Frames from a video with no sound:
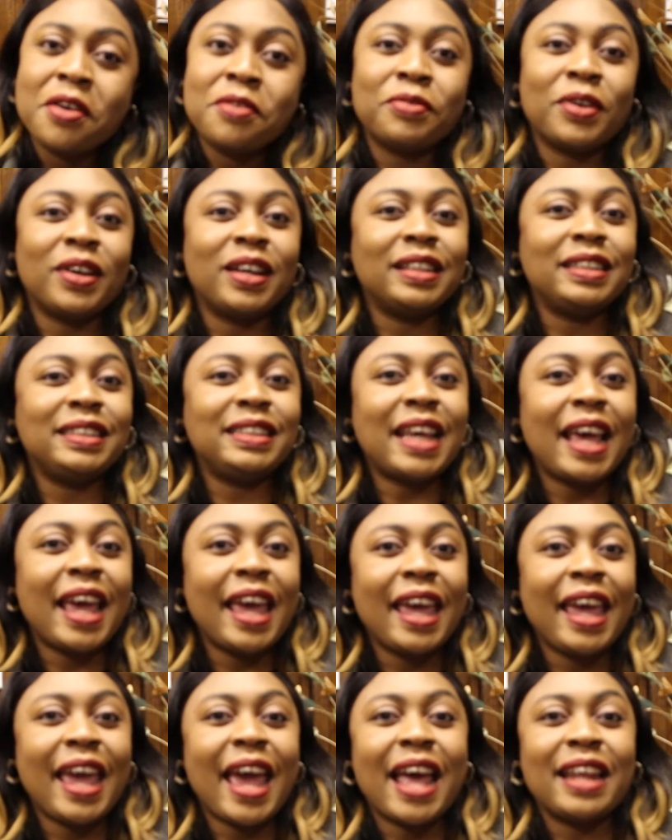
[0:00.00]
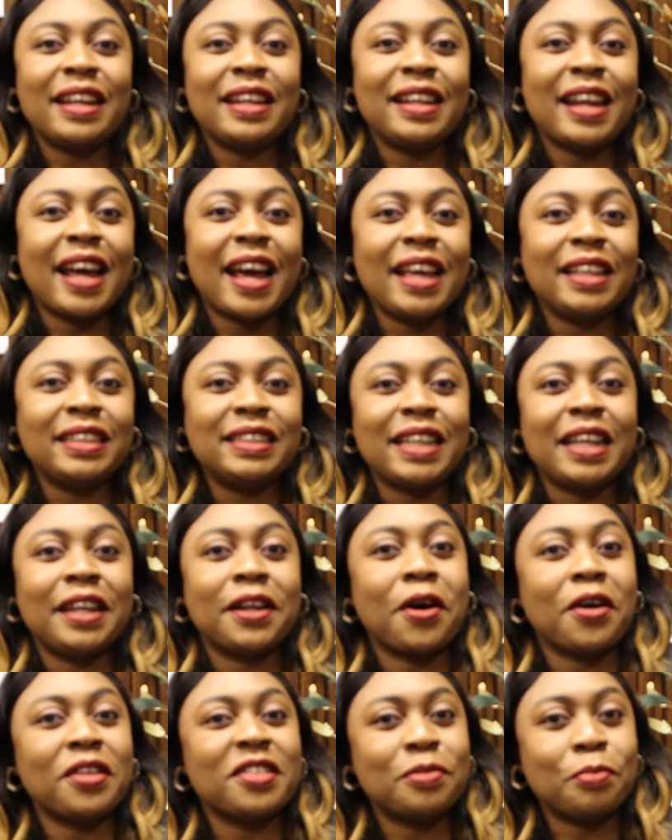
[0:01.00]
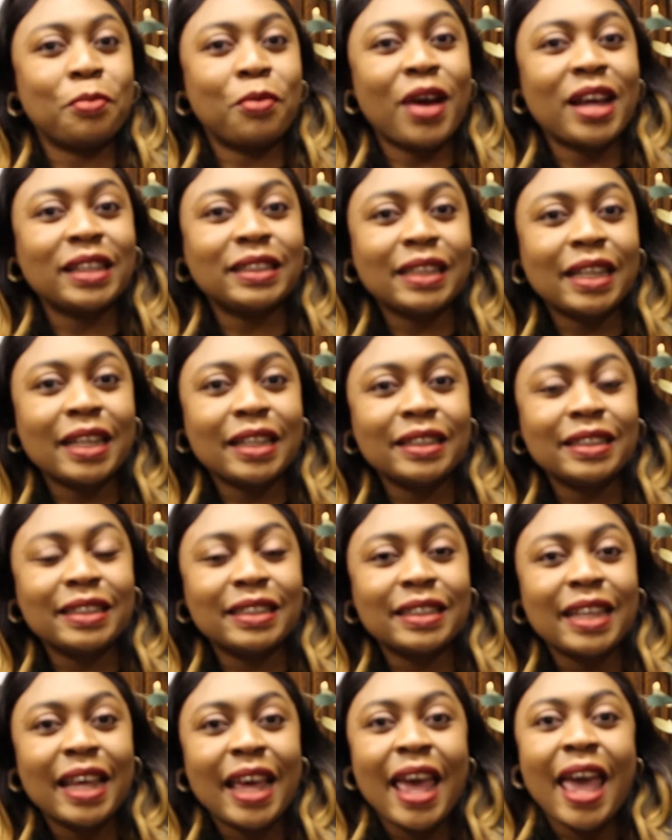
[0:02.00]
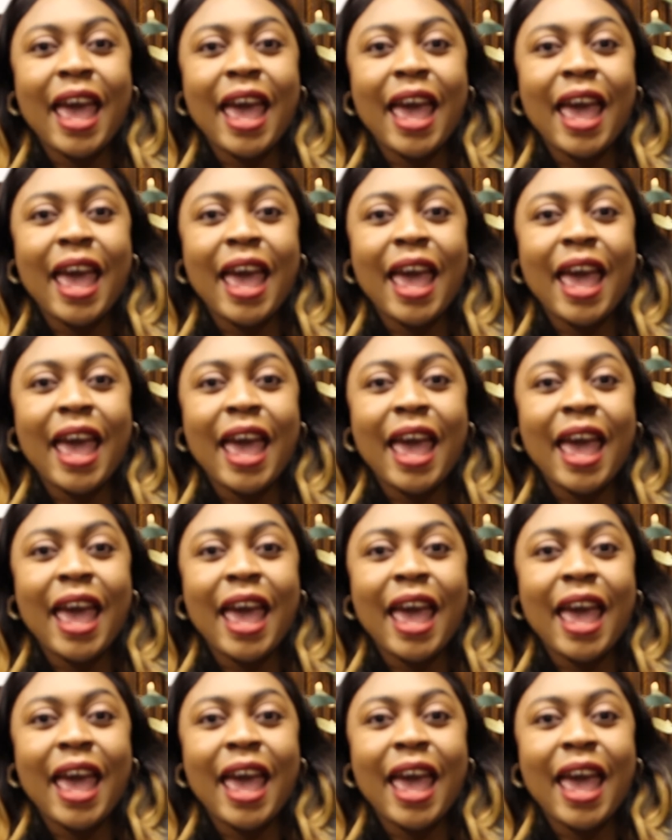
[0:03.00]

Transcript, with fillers: for a day and a night in God's presence